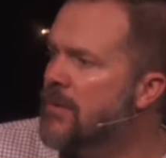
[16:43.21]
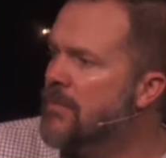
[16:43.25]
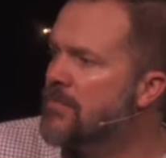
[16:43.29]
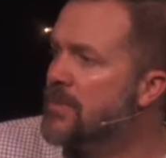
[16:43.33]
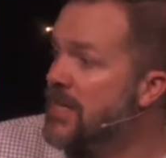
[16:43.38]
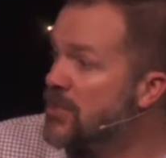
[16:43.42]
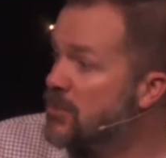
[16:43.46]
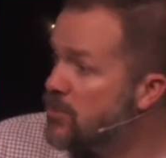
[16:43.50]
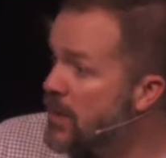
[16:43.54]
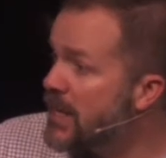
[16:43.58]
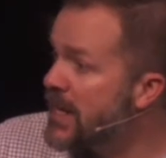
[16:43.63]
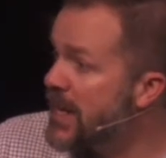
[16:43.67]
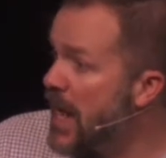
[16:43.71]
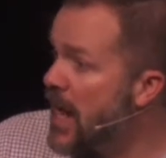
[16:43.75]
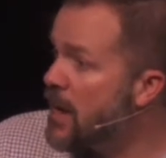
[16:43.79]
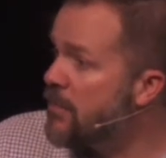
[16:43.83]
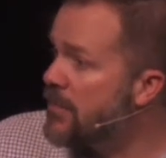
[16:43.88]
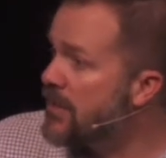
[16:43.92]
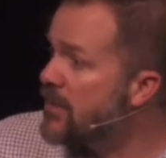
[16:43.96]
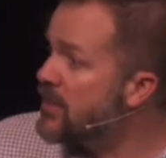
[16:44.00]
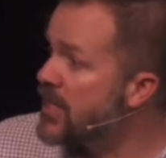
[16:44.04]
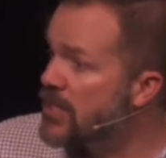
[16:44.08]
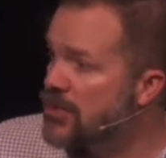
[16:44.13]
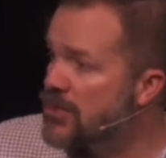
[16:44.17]
That's what had
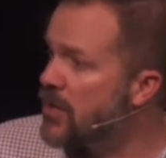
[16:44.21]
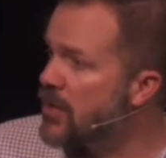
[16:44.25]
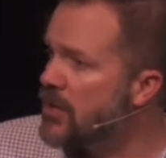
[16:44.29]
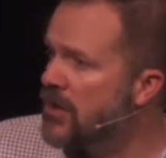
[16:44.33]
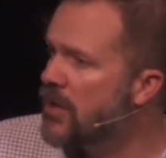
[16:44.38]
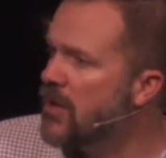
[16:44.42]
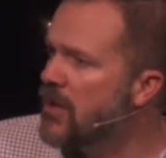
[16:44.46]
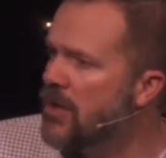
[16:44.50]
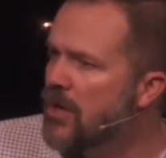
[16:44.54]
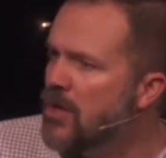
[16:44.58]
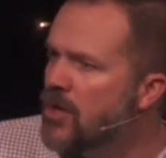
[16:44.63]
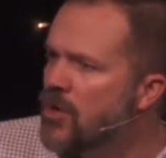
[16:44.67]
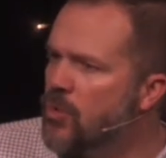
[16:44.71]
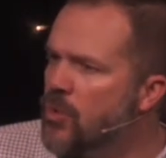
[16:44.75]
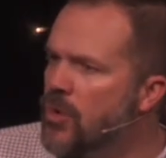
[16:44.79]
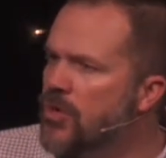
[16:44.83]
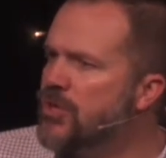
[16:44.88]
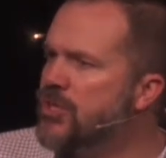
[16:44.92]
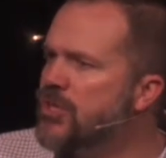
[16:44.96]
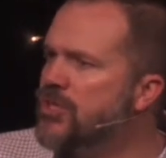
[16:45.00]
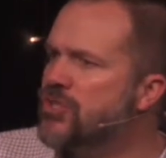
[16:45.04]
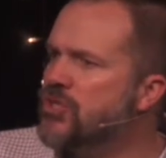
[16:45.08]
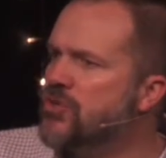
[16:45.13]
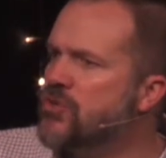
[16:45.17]
happened. We're in
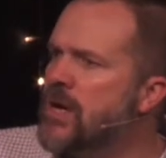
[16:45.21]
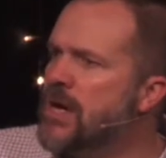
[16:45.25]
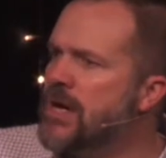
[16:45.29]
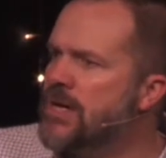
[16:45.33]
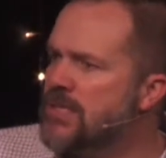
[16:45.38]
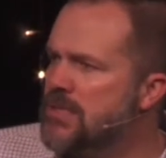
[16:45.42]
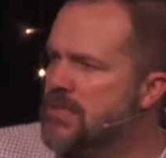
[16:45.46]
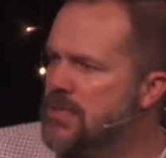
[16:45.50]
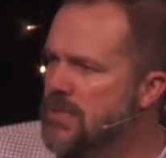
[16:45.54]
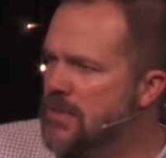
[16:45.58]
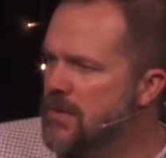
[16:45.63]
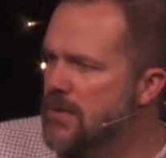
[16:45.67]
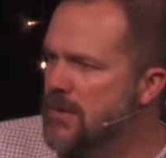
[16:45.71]
disgrace.